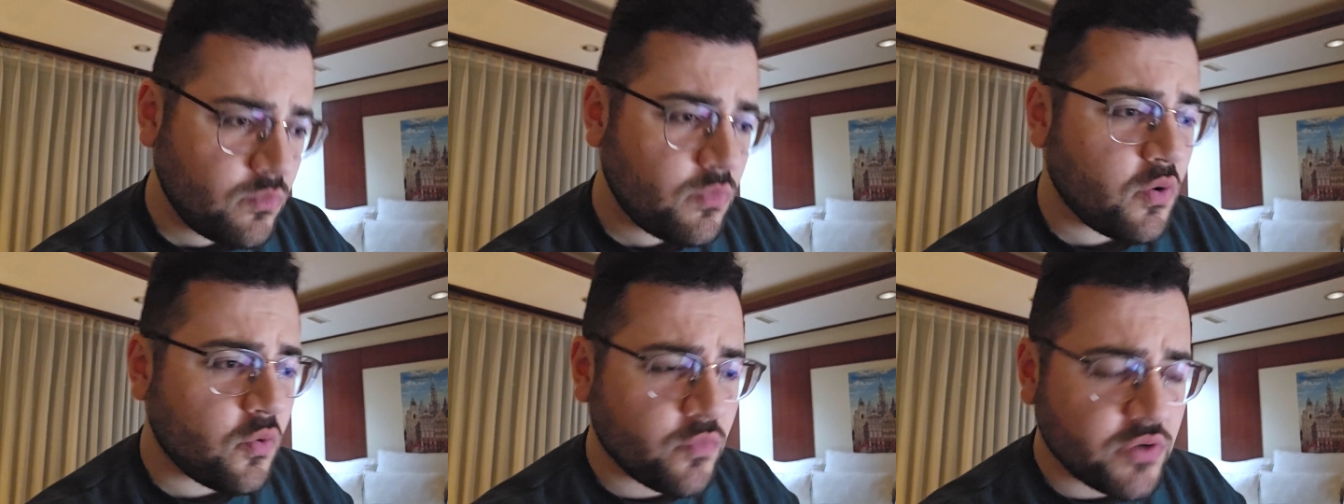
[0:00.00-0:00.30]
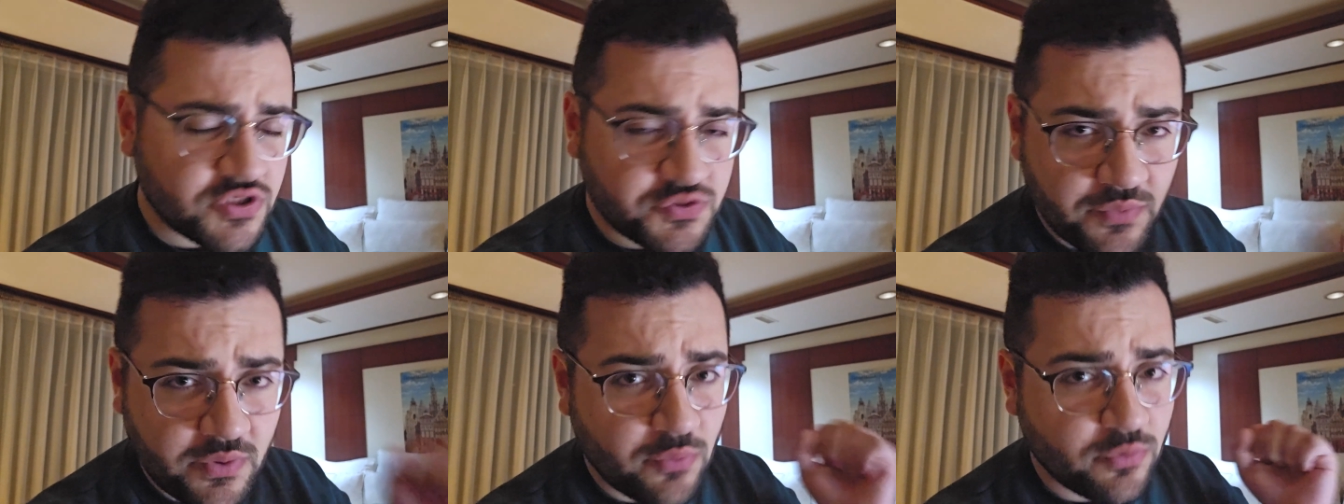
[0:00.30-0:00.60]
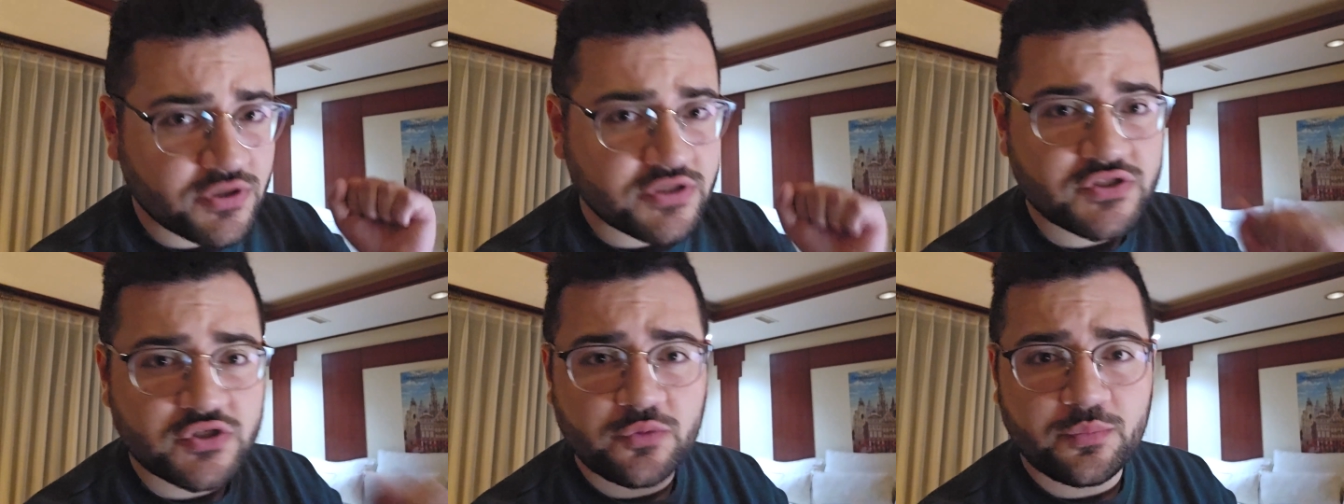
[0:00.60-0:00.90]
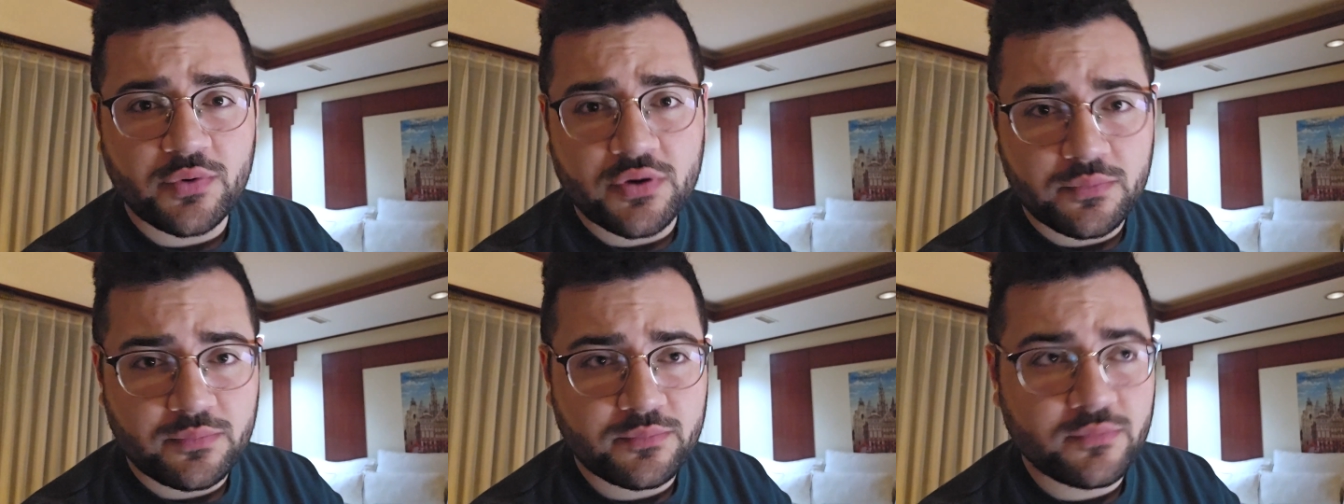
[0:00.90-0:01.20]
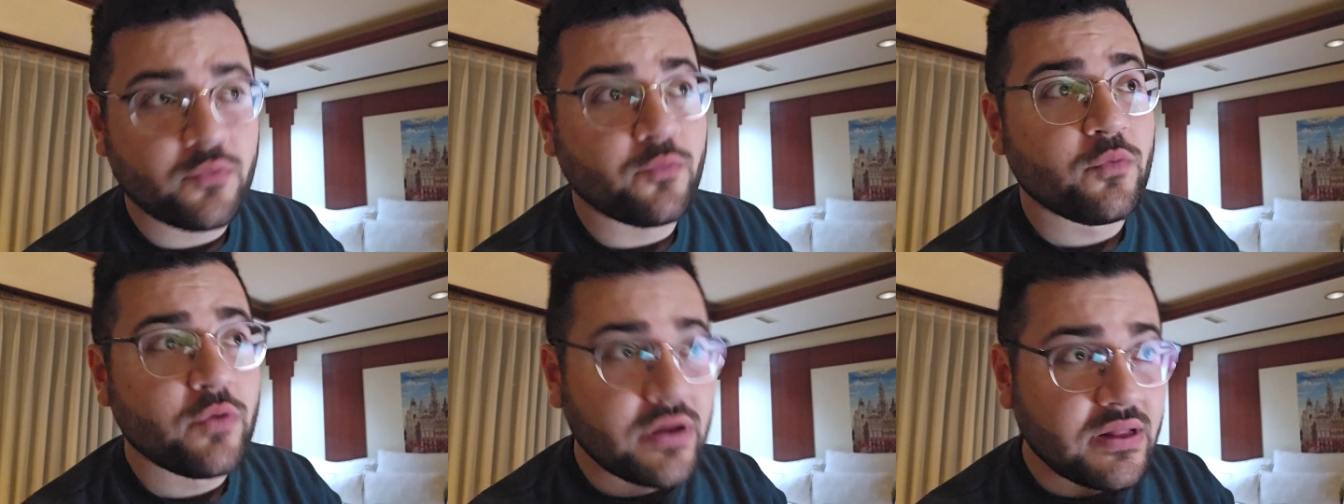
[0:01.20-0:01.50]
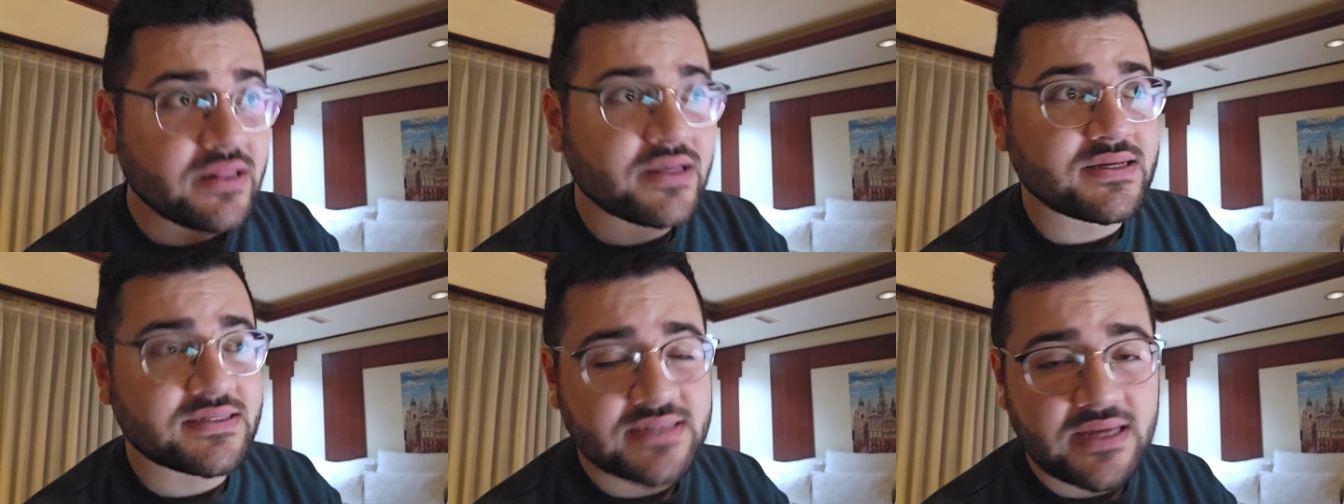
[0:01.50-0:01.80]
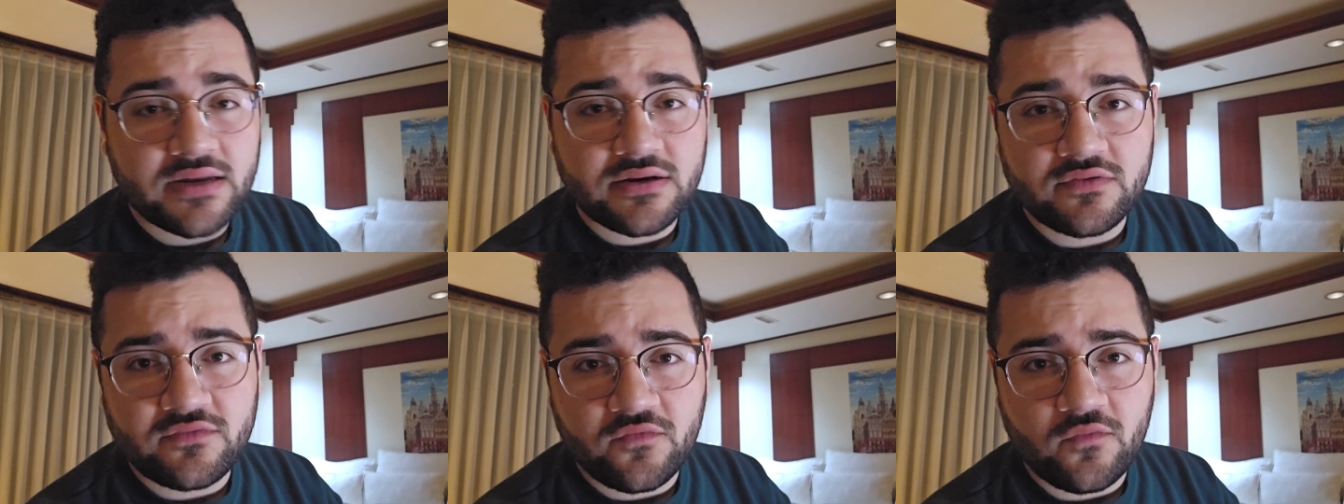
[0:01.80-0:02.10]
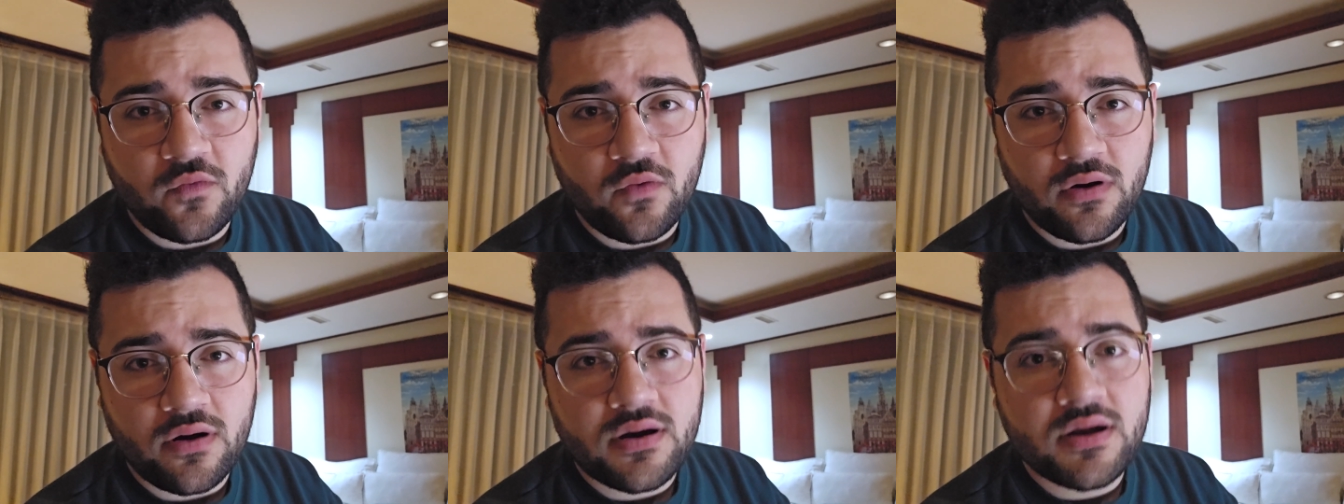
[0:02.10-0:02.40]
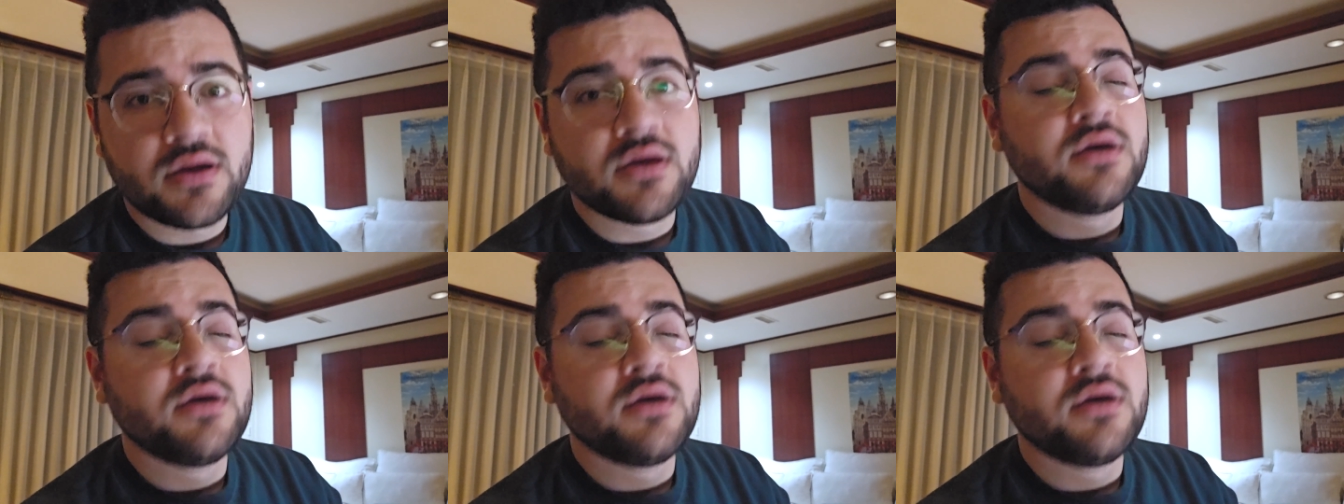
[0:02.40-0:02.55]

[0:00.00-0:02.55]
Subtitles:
which we were really excited for,